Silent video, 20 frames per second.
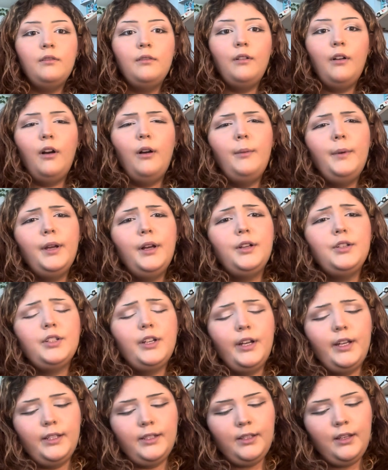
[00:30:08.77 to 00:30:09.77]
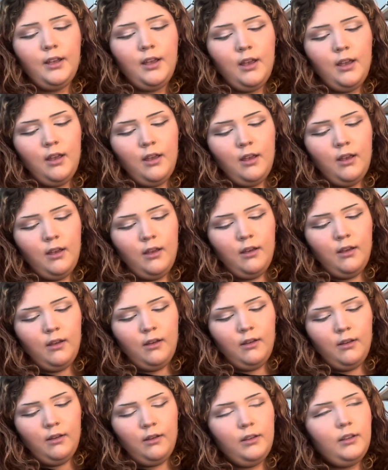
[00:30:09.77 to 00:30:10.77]
Oh my gosh, guys.
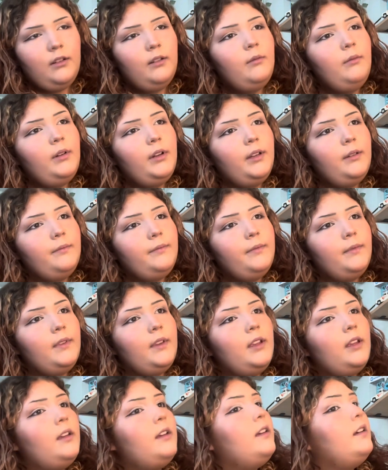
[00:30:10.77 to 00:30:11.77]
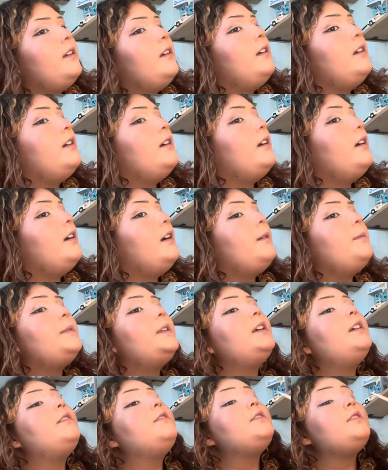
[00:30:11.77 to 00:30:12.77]
You know what? I'm
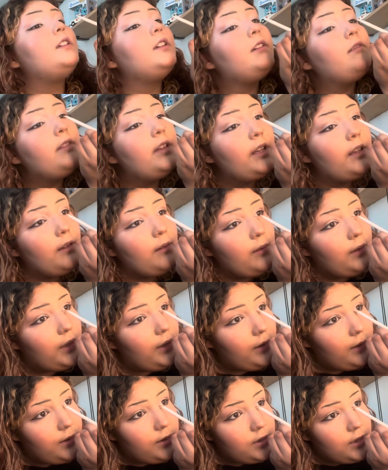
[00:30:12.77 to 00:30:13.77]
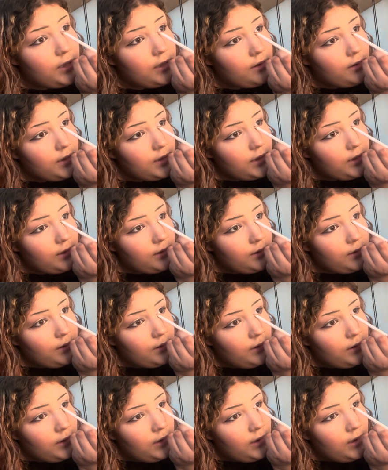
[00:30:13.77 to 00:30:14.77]
thinking of starting like one of those channels that
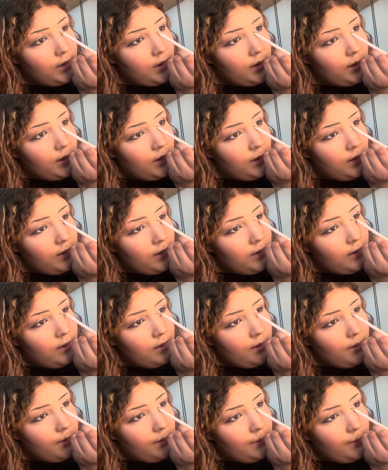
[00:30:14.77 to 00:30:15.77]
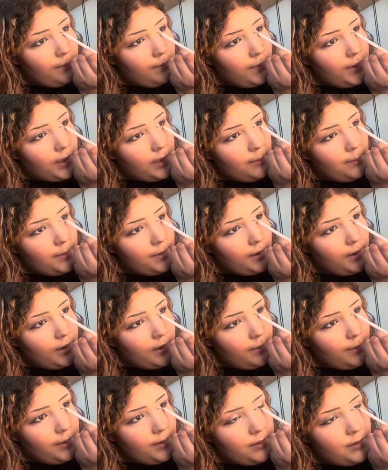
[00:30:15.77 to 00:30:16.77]
do makeup and talk
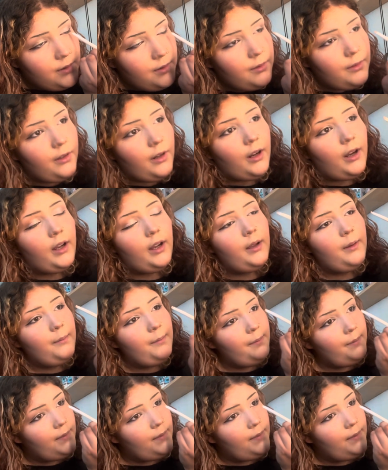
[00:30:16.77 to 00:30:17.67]
about true crime.